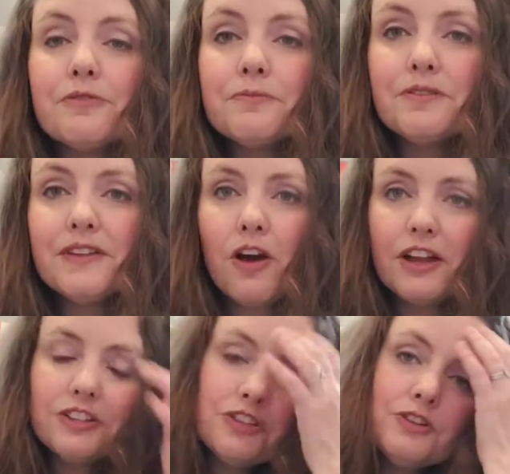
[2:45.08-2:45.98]
As we're moving
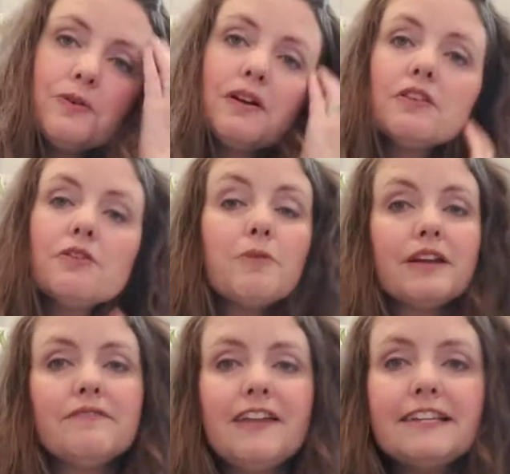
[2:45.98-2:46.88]
on to a little more
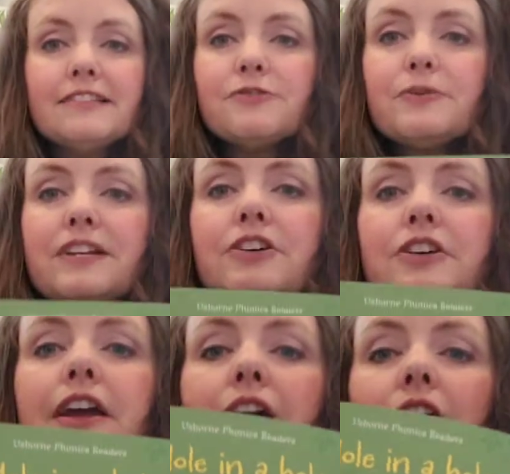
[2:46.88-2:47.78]
advanced
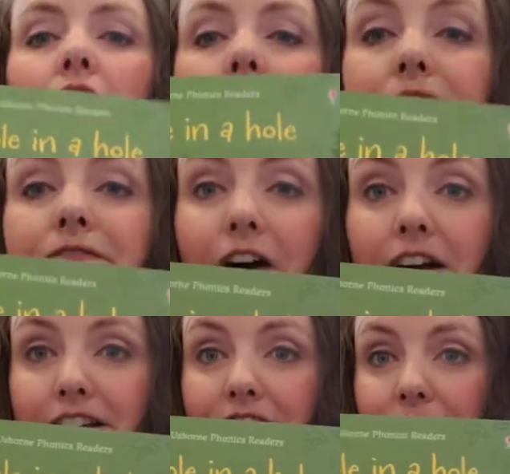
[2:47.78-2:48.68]
reader, our
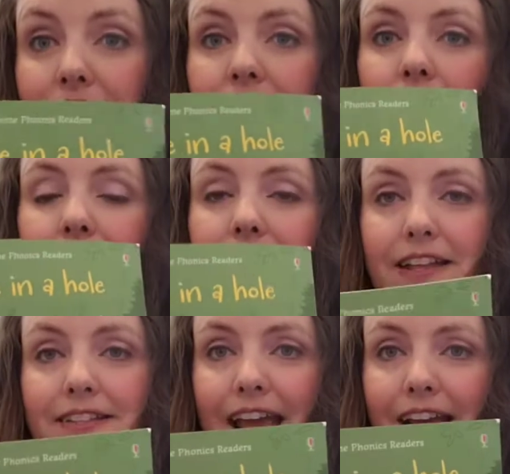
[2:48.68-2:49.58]
phonics readers are
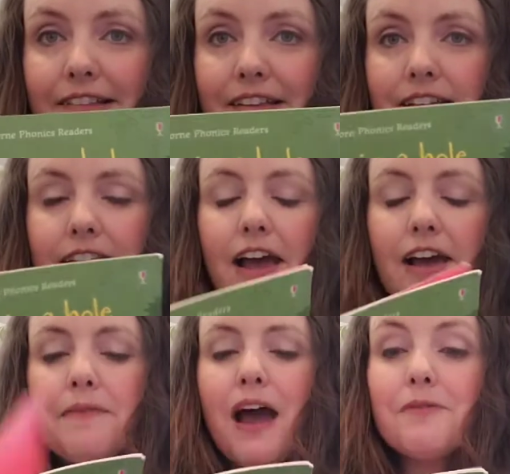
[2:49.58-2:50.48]
fantastic.
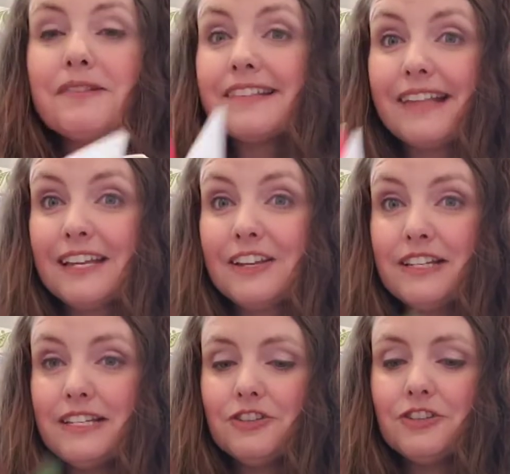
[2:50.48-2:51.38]
I was a second
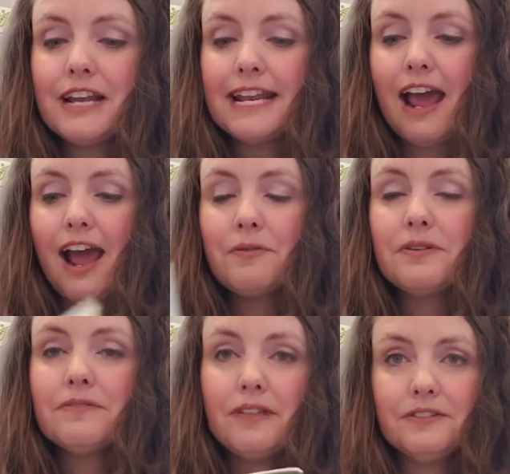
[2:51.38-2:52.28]
grade teacher, and I would
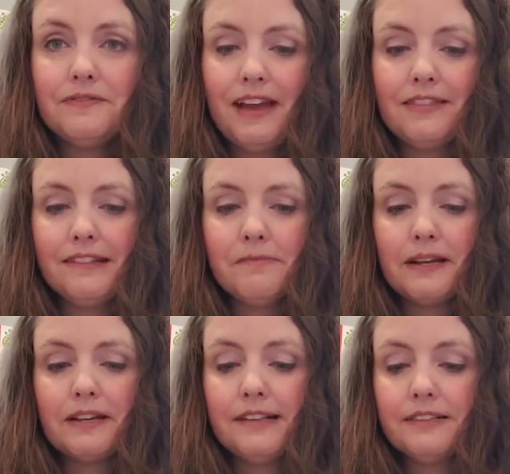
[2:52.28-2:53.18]
have loved to have had these in my
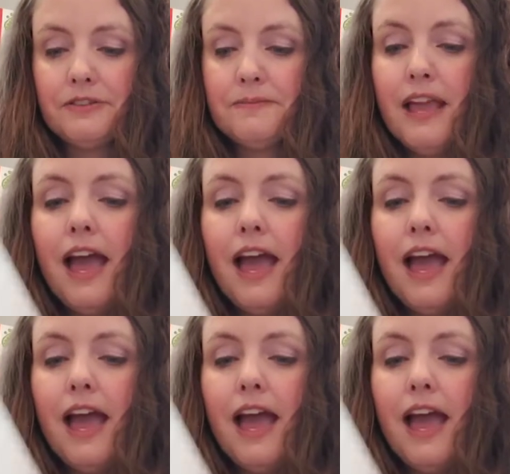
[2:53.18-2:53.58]
classroom.